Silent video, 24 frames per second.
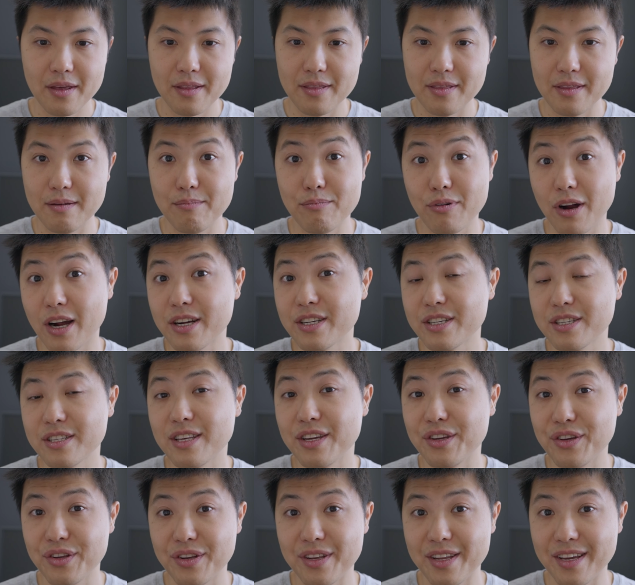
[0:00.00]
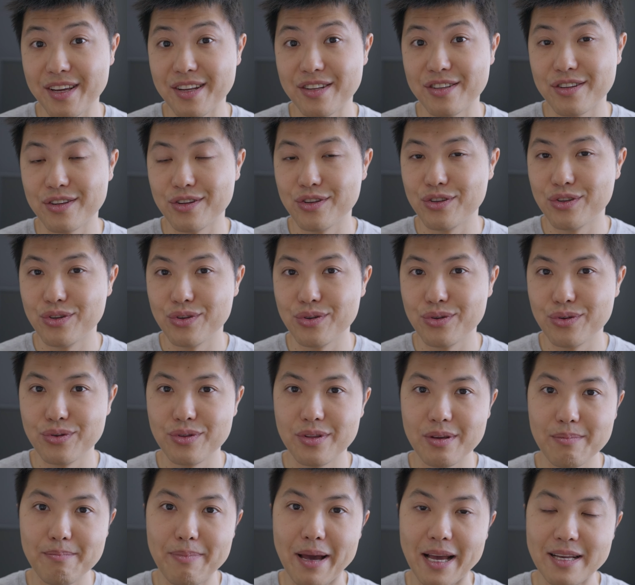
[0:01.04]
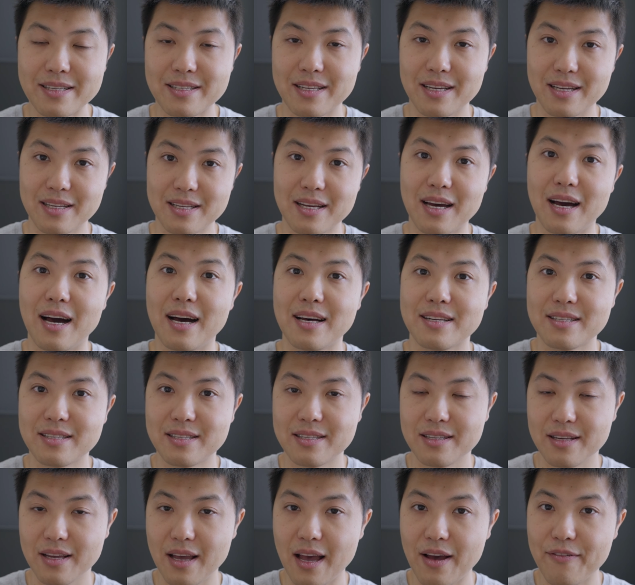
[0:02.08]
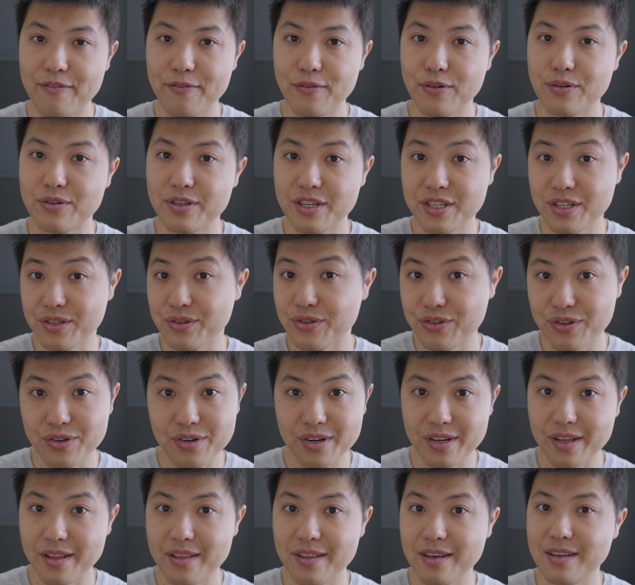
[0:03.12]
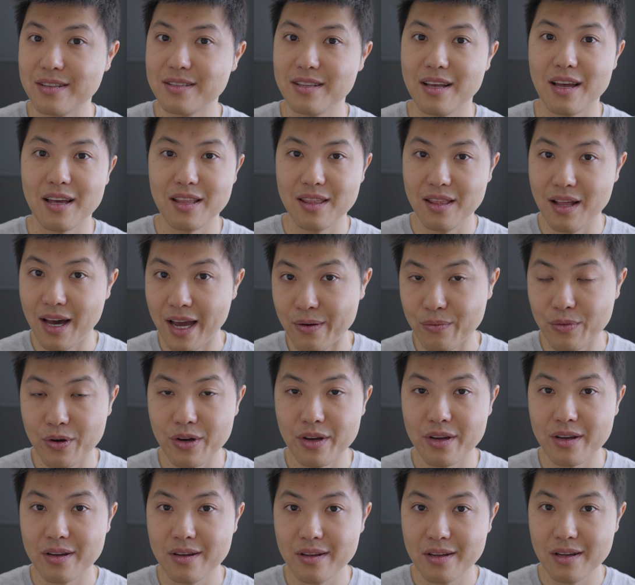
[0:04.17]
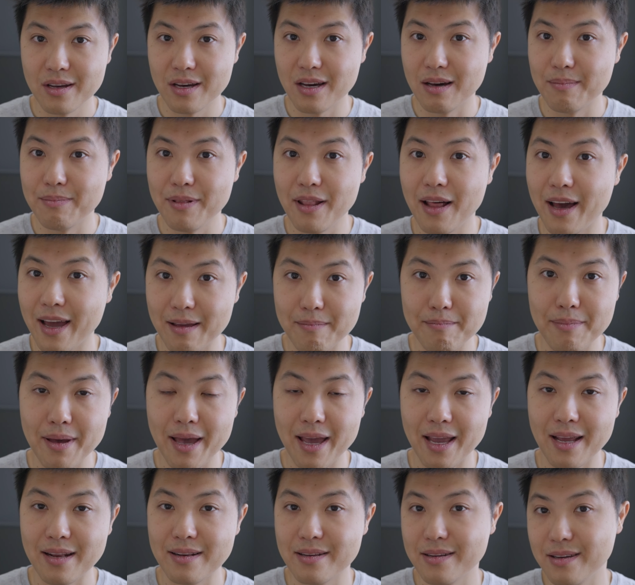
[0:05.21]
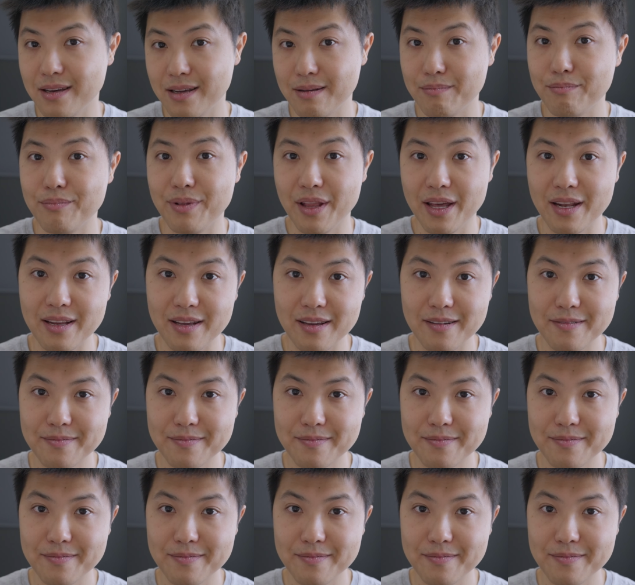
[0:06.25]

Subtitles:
the brushes that you need to do the basic tasks for digital drawing, things like line work, applying paint and blending.